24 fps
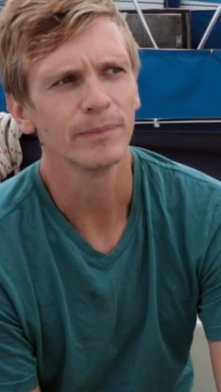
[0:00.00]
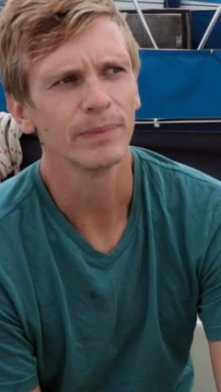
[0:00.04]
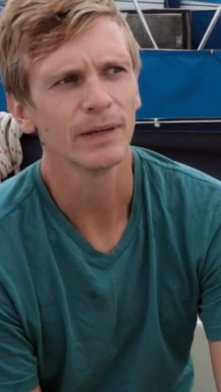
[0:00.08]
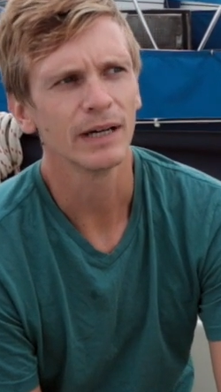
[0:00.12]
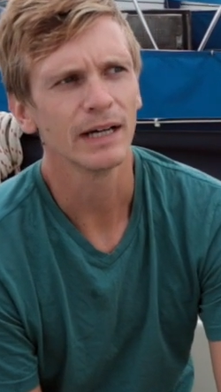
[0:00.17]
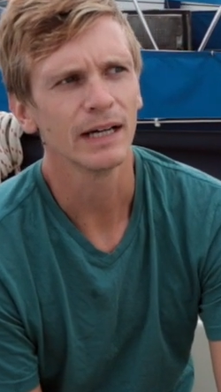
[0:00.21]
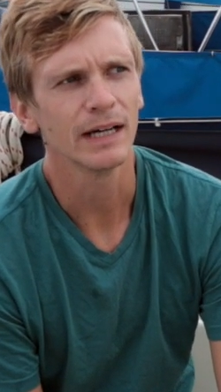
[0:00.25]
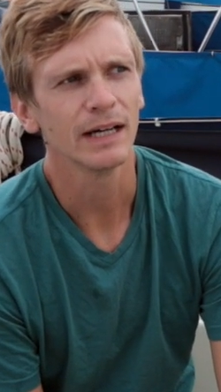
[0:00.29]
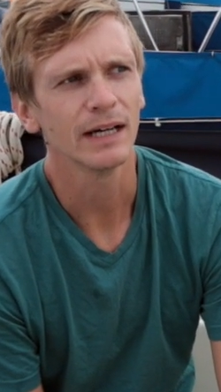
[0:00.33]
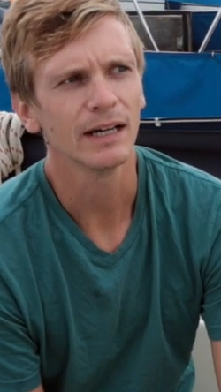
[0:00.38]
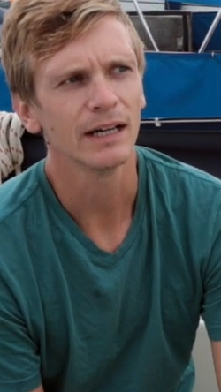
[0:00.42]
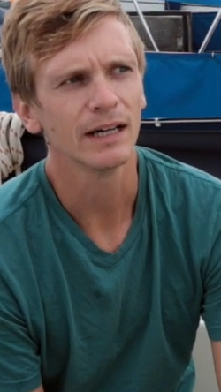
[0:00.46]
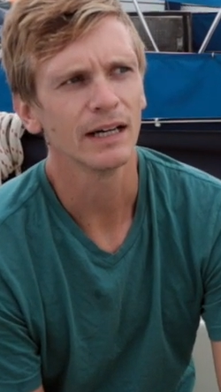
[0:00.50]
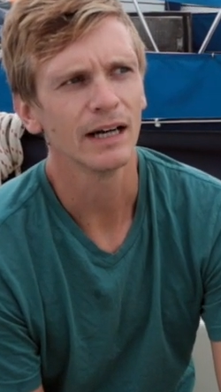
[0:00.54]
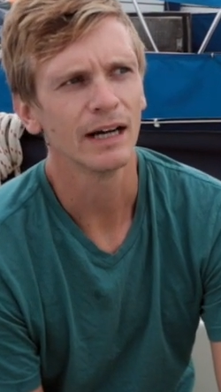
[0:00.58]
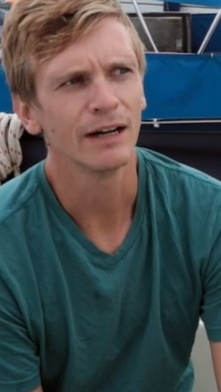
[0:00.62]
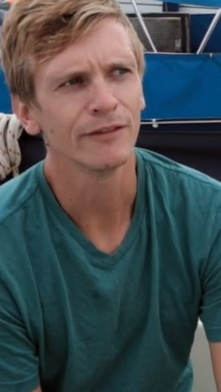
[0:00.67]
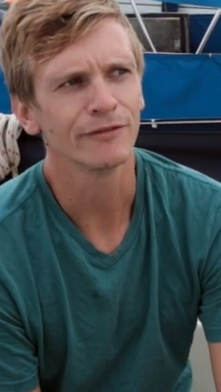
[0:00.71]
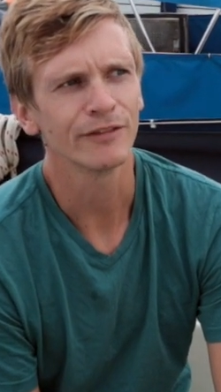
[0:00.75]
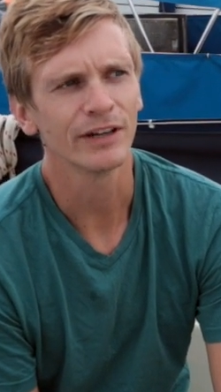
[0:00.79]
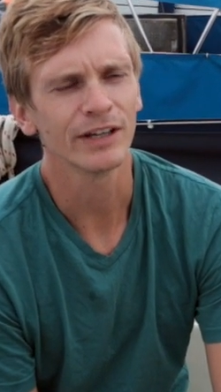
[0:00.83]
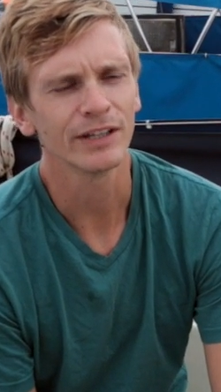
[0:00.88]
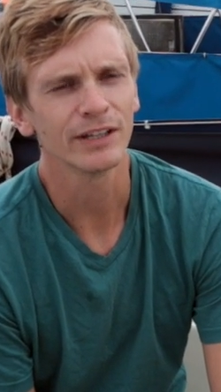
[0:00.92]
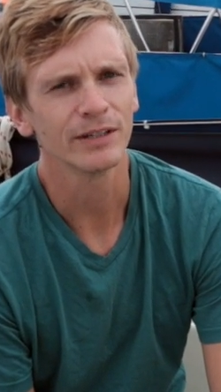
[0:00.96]
but
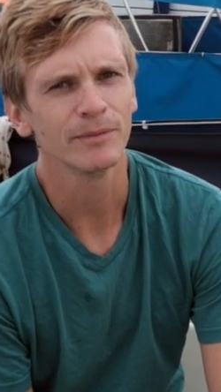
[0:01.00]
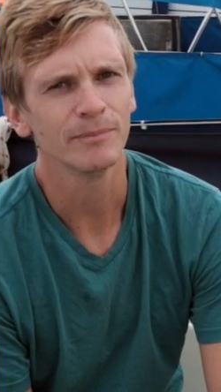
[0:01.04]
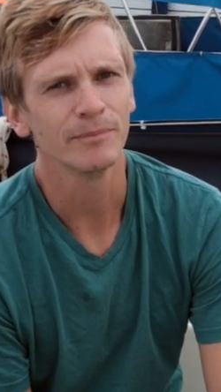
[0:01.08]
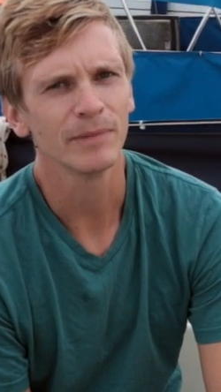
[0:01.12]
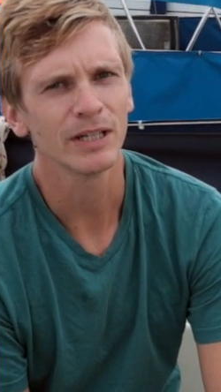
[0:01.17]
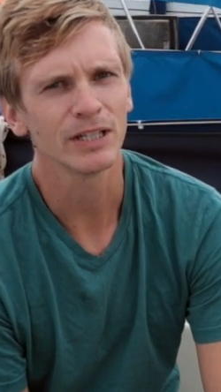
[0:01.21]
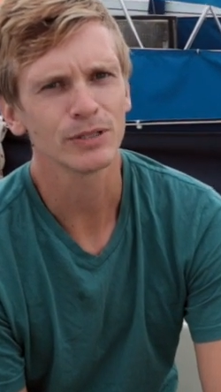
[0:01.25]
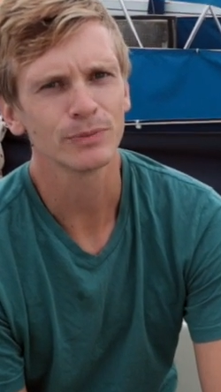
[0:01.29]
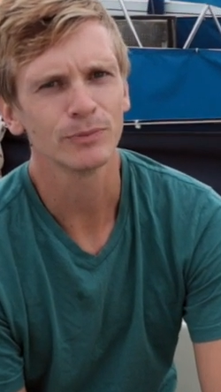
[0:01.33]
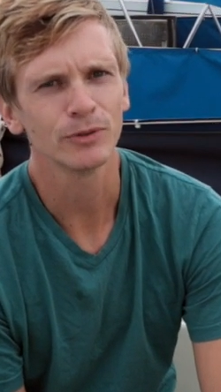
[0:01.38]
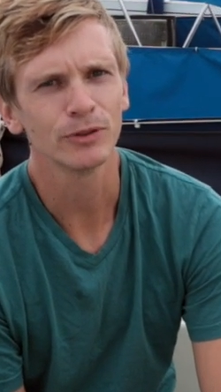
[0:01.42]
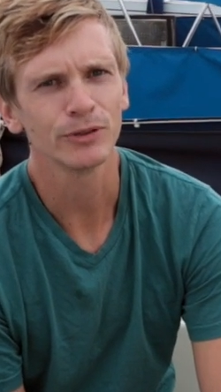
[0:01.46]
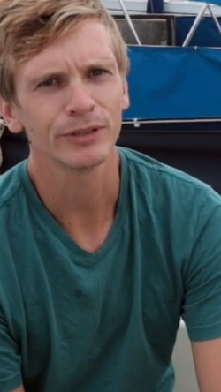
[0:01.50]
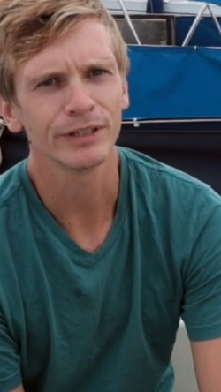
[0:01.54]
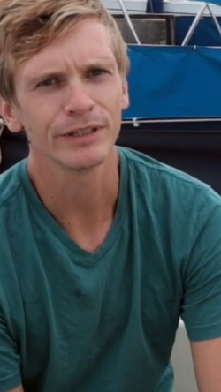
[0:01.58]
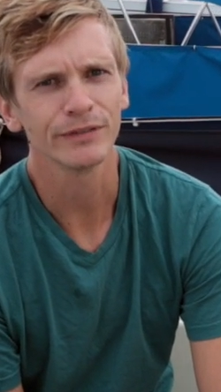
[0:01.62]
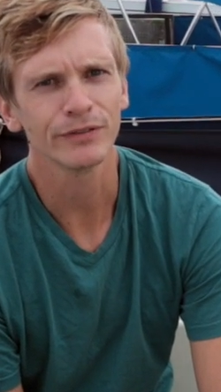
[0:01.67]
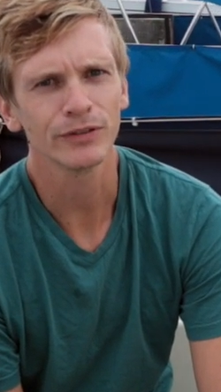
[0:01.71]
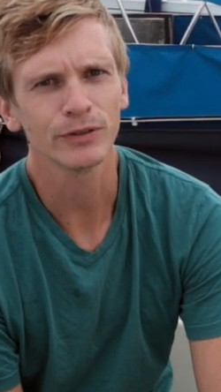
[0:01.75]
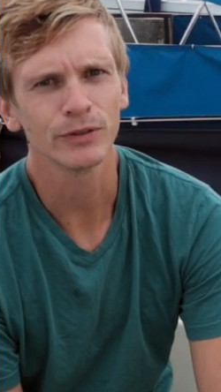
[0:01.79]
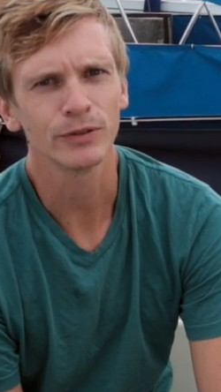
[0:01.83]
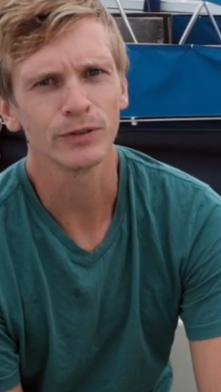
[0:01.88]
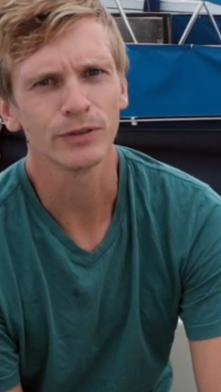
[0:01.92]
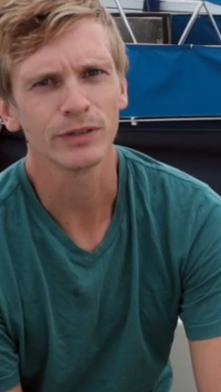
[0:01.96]
I found them much more
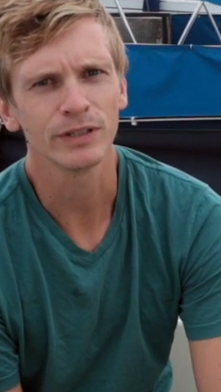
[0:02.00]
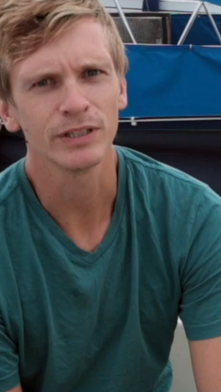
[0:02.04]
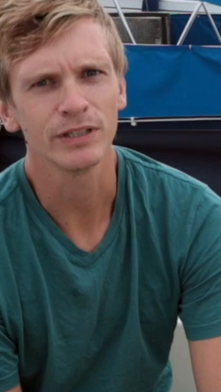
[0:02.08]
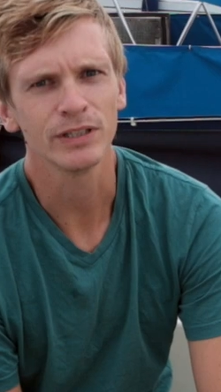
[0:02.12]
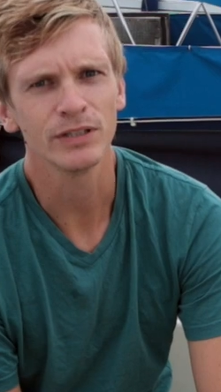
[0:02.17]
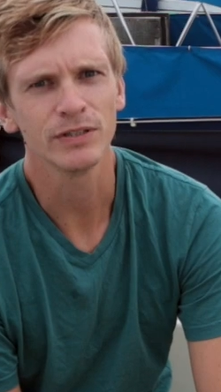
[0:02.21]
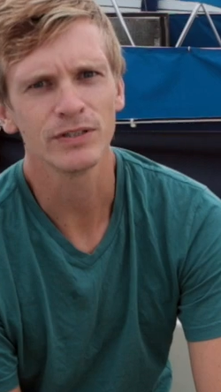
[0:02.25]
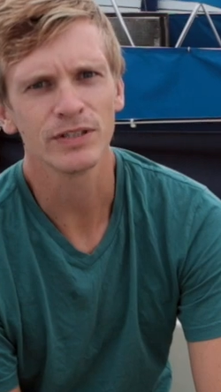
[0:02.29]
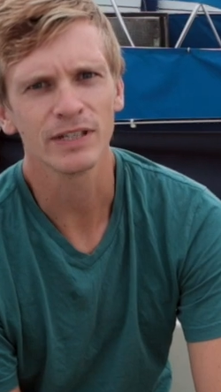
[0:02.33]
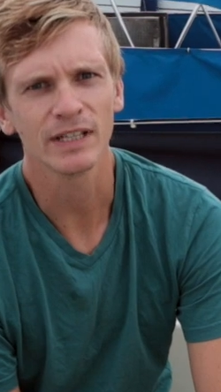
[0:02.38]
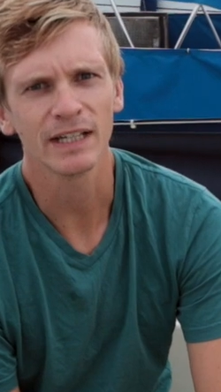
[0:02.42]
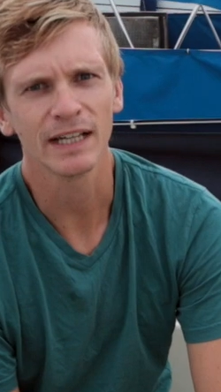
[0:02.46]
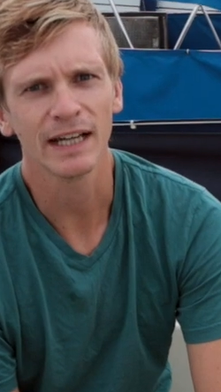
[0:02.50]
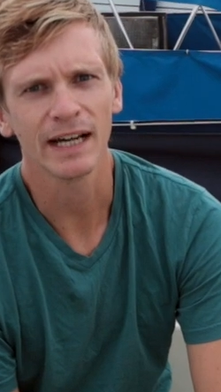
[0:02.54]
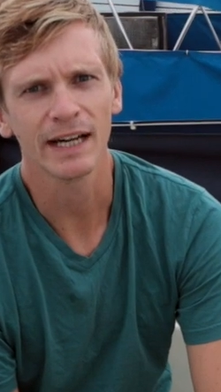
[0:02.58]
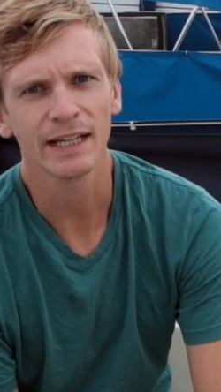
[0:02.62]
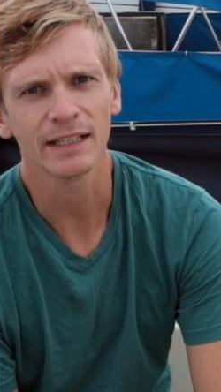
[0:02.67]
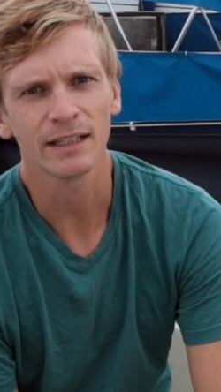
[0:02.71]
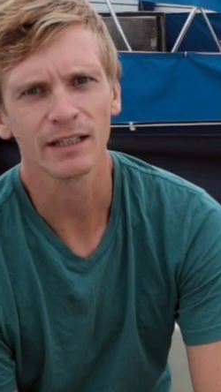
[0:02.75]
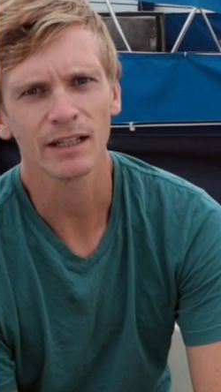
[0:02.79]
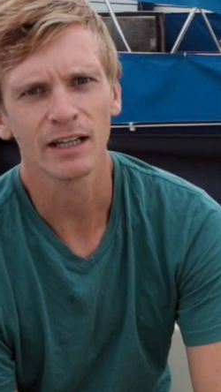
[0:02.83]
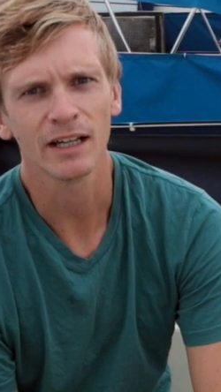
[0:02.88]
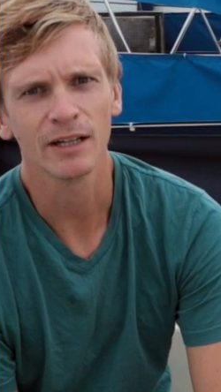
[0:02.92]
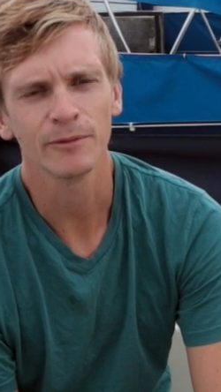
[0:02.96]
difficult than using a
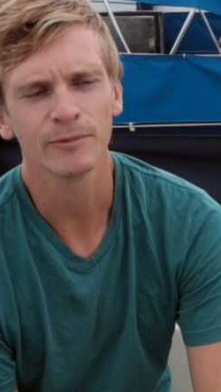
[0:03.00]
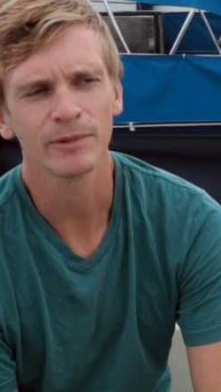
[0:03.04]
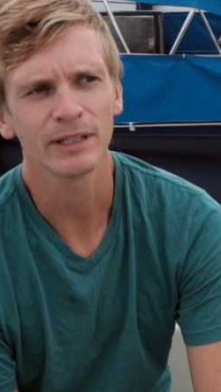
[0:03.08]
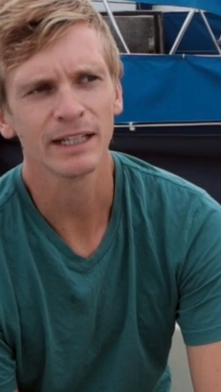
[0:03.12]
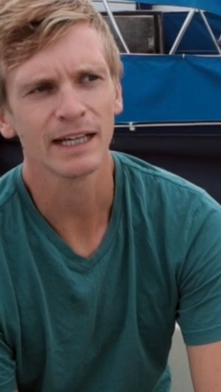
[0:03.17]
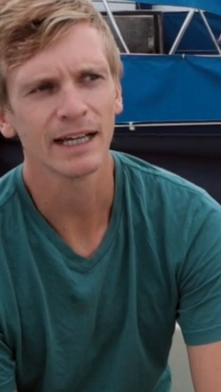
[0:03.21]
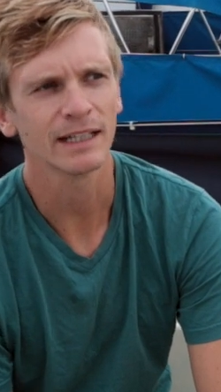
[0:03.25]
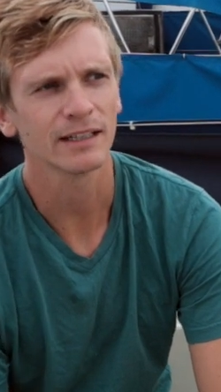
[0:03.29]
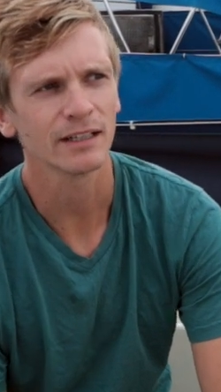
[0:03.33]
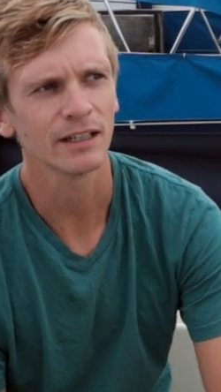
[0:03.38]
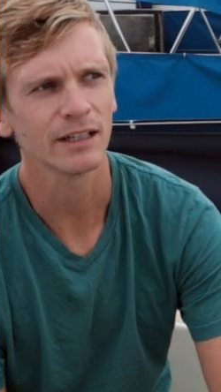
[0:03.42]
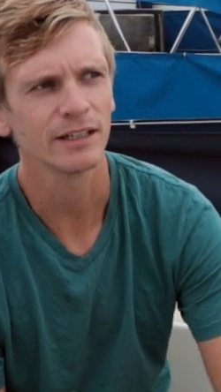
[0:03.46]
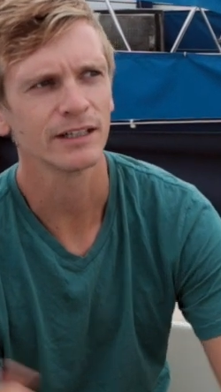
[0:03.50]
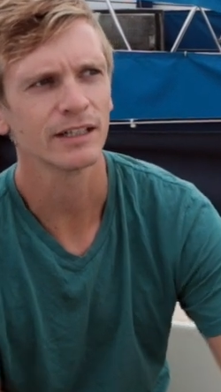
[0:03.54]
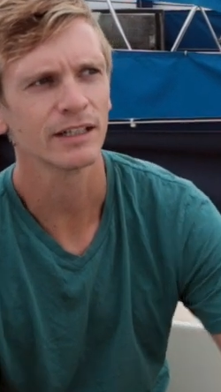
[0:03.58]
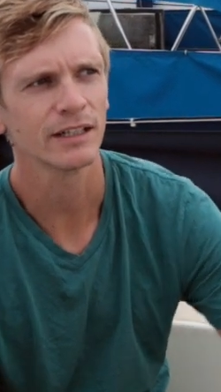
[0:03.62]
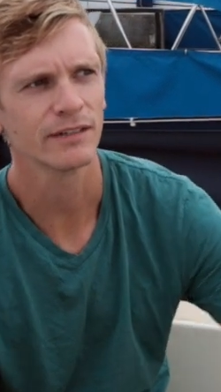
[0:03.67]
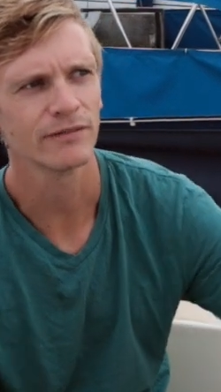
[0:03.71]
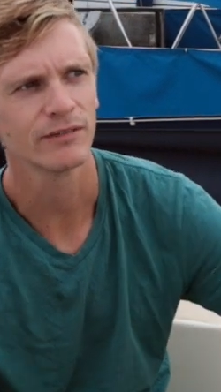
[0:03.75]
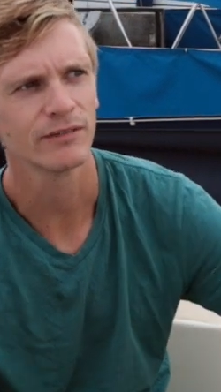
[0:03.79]
hand line. With a hand line you